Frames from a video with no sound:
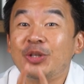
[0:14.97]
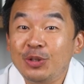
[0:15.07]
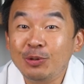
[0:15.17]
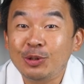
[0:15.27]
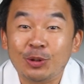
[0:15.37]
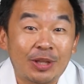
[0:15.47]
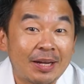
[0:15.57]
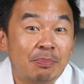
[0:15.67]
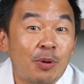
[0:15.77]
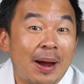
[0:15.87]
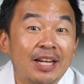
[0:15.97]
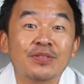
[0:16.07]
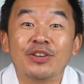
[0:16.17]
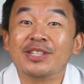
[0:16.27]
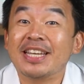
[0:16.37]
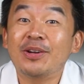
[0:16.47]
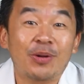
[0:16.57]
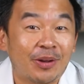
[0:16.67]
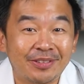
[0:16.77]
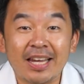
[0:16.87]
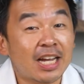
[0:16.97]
you should take probiotics for your skin or not.